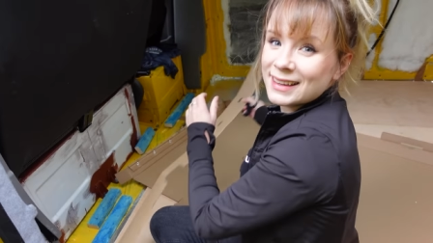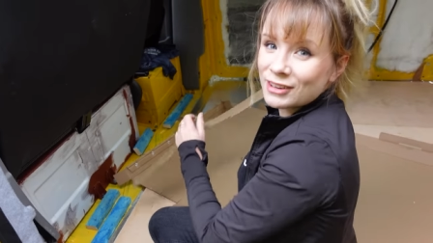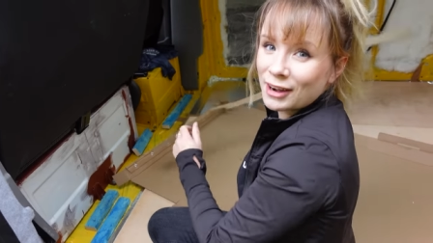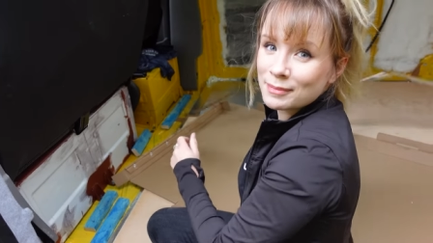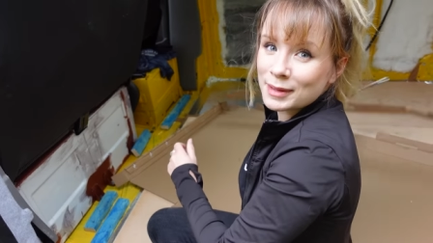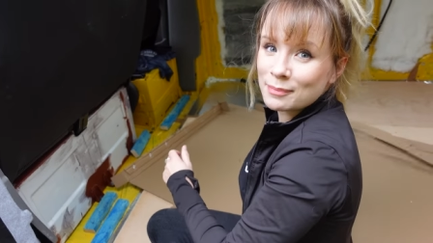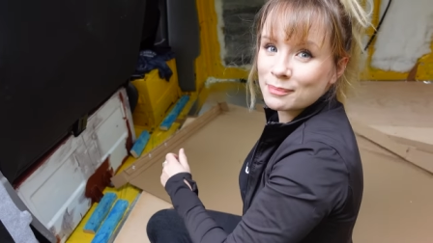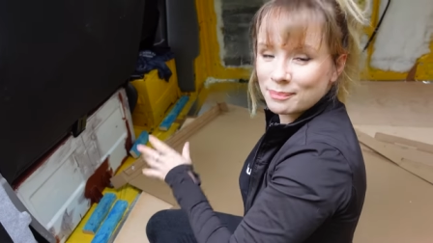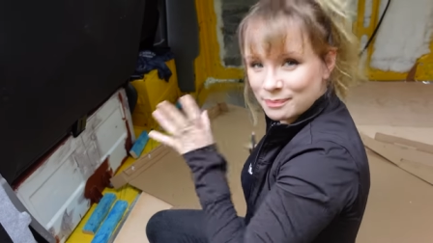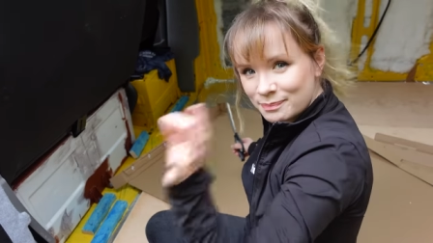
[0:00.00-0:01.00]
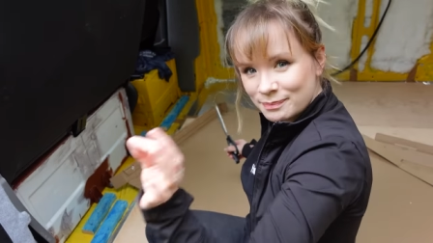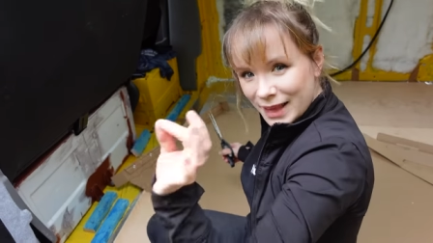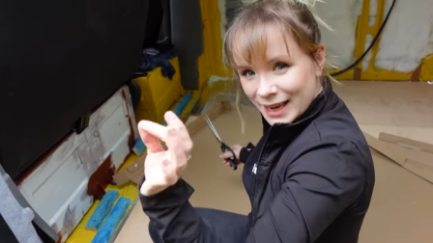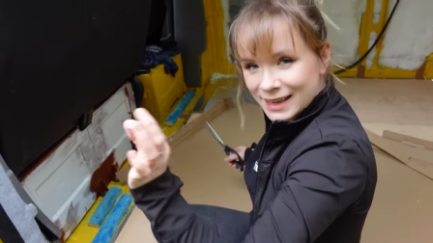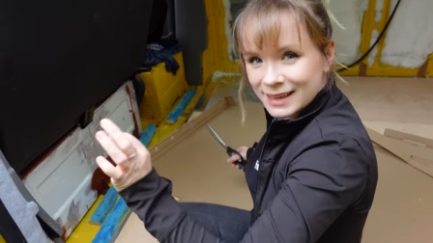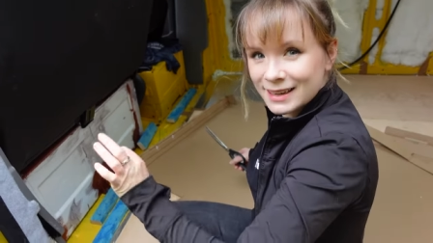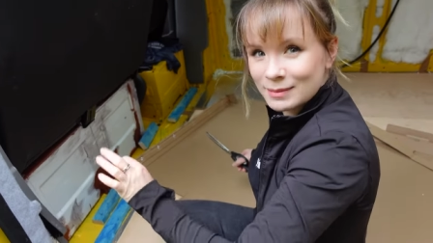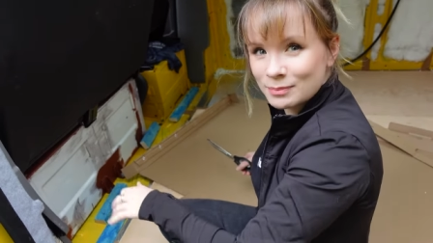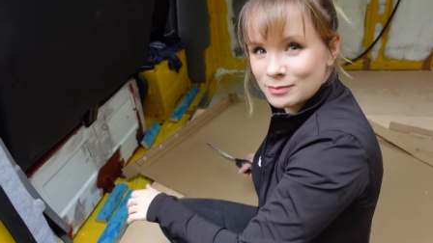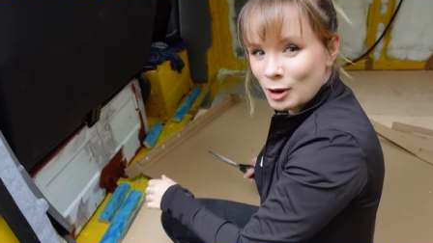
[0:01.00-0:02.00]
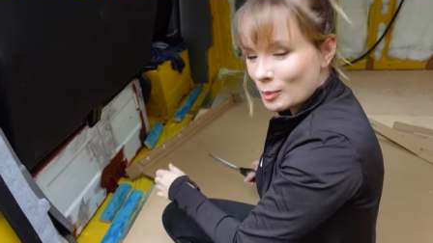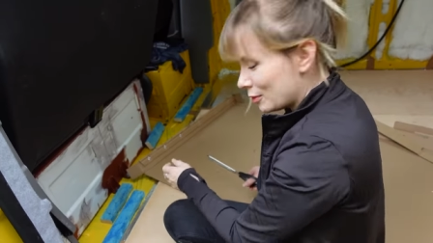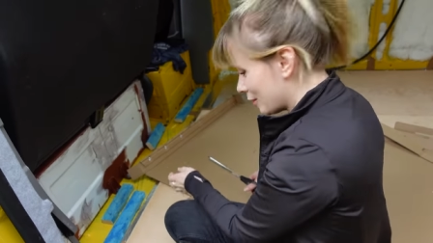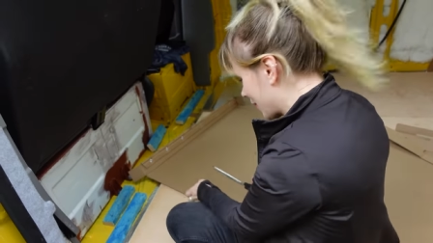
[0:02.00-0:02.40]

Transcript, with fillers: Trying to be like proper